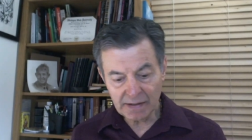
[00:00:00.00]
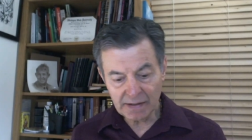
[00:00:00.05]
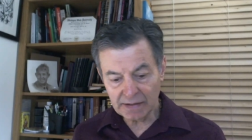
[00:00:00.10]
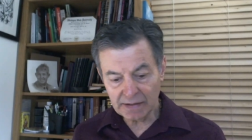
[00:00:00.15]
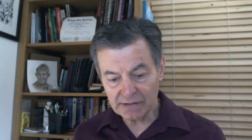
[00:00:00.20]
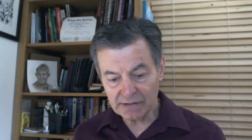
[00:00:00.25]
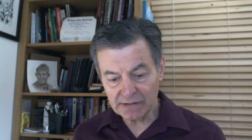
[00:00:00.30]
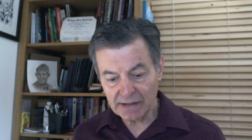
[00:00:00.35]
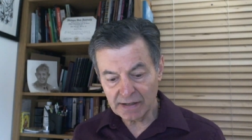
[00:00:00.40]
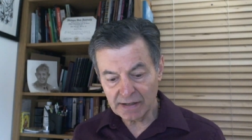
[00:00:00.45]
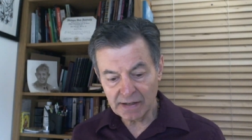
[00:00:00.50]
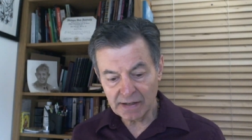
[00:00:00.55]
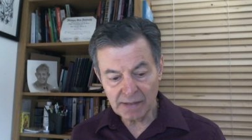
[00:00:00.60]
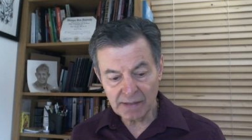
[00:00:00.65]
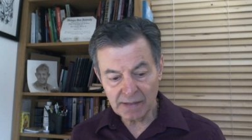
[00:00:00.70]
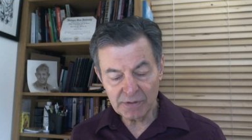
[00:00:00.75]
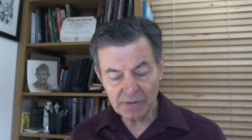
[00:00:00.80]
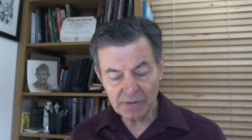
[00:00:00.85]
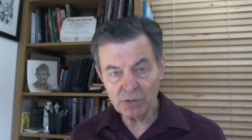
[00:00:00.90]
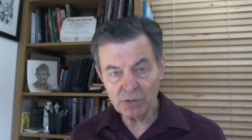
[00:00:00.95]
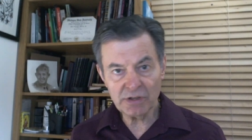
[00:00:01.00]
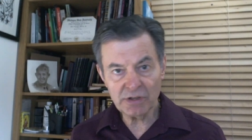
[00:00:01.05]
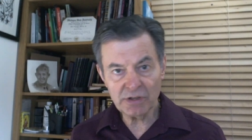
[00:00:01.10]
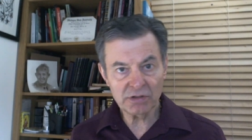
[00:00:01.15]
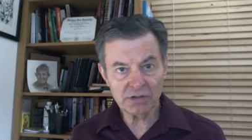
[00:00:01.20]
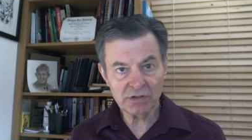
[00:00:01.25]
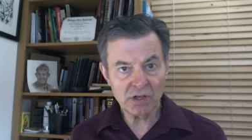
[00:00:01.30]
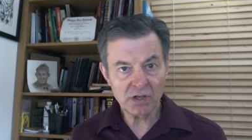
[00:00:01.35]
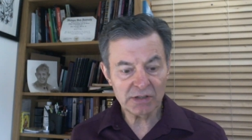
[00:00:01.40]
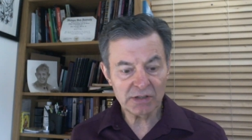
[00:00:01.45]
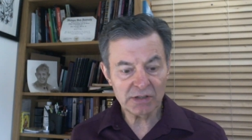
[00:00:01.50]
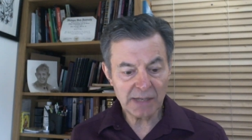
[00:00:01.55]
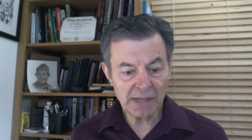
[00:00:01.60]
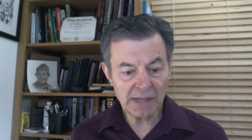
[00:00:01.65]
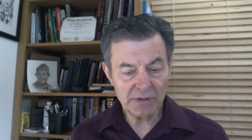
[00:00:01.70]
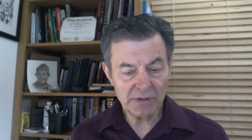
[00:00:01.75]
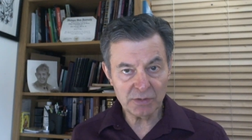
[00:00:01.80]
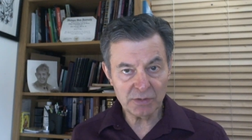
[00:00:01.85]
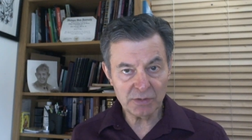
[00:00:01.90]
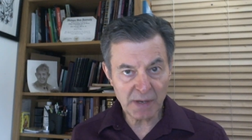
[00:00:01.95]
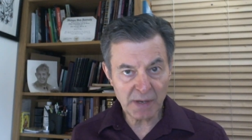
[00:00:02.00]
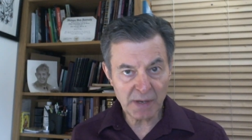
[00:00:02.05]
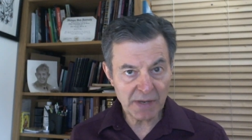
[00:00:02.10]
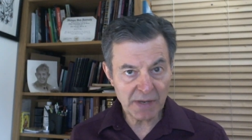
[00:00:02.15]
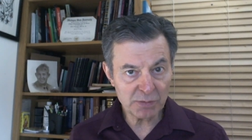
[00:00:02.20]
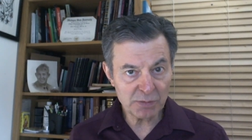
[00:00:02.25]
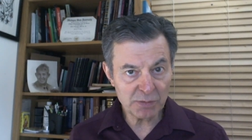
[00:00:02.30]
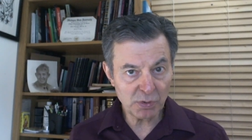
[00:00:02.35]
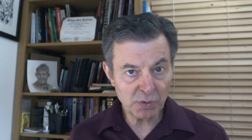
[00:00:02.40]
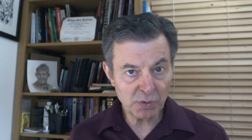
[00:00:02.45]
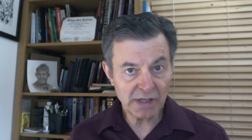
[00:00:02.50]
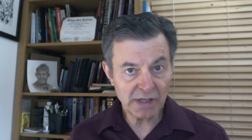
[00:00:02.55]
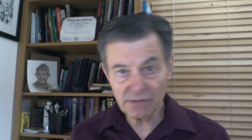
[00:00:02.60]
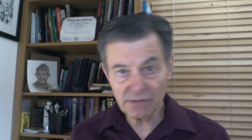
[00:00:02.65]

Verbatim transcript: I'll tell you, I've been doing this a long time. This is my best book.